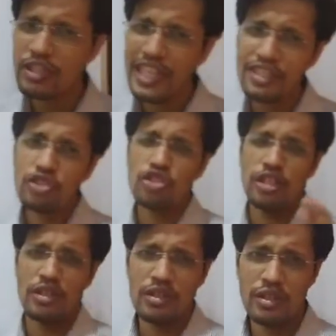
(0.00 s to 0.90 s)

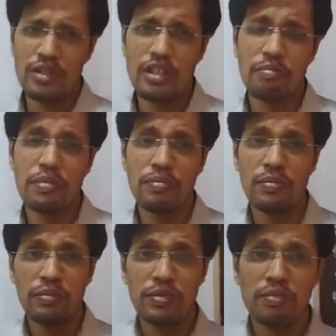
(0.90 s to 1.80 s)
texture and the
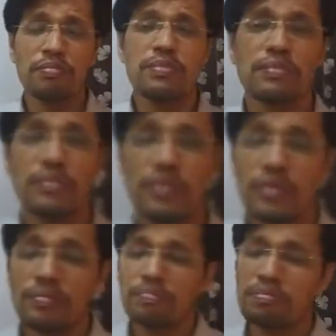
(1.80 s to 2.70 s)

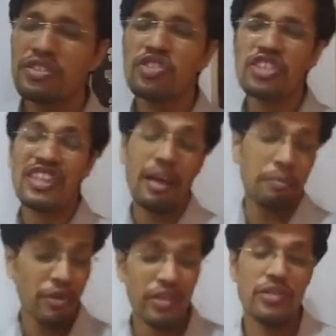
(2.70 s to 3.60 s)
physical
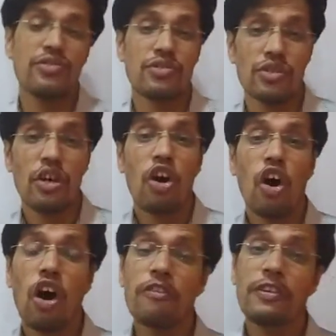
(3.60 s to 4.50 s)
appearance
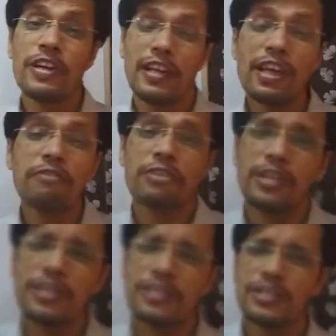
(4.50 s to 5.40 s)
of an
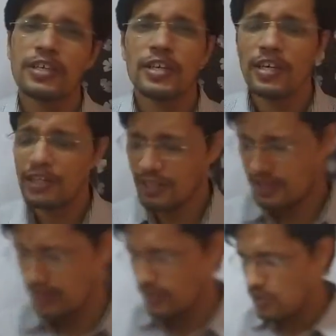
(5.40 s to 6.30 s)
elephant.
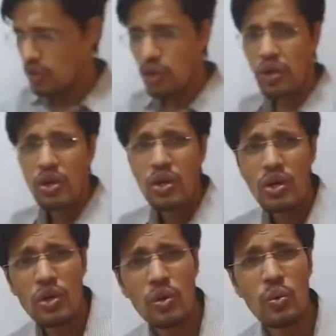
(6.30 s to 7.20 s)

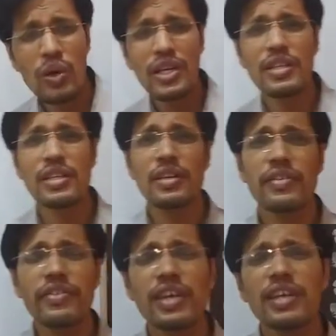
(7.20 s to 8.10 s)
What
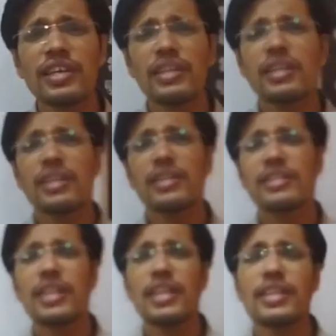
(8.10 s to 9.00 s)
really
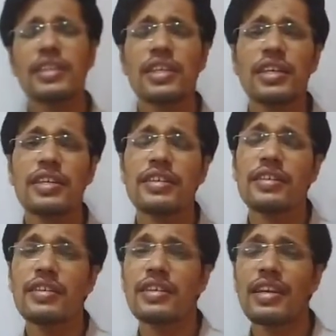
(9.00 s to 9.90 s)
they
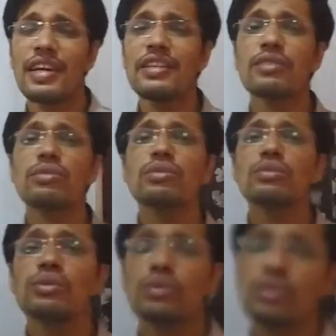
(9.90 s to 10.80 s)
try
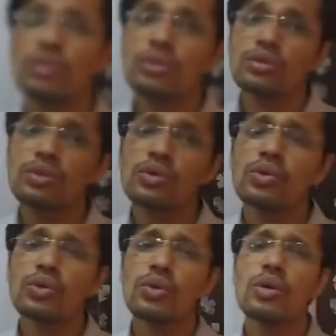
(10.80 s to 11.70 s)
to
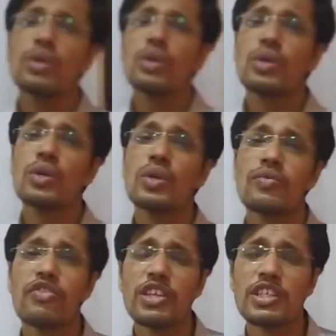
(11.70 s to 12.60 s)
do,
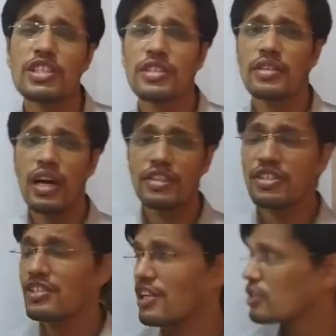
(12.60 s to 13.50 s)
first I
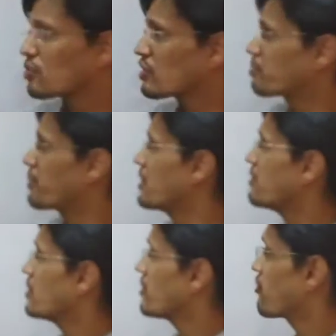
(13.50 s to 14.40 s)
just like to
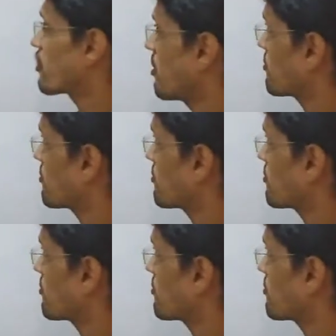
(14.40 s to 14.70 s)
explain from